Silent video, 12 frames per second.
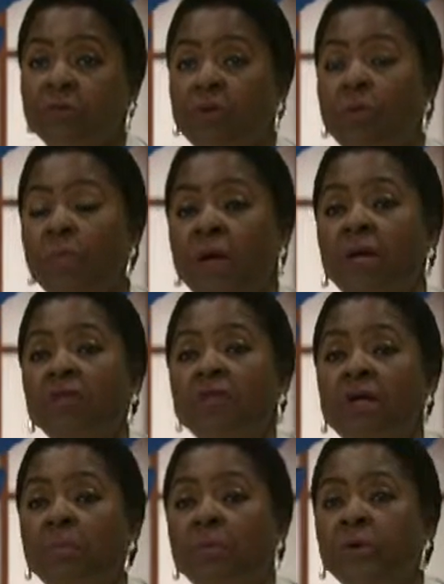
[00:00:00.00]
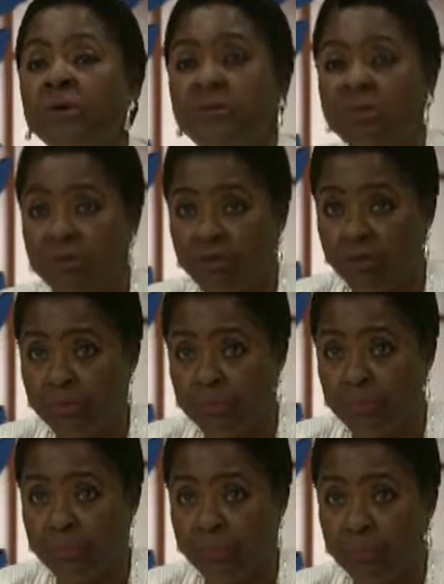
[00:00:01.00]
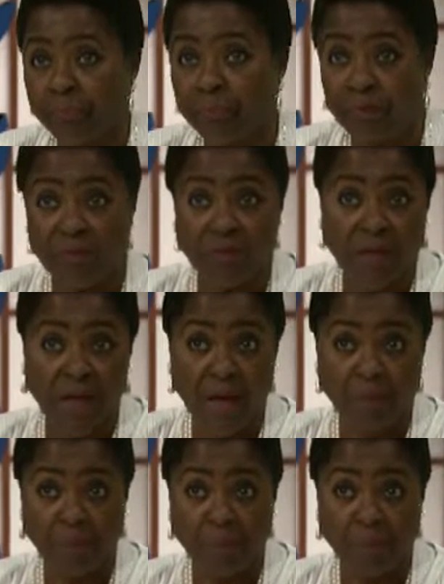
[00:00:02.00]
that's going to pay for that poor decision is them.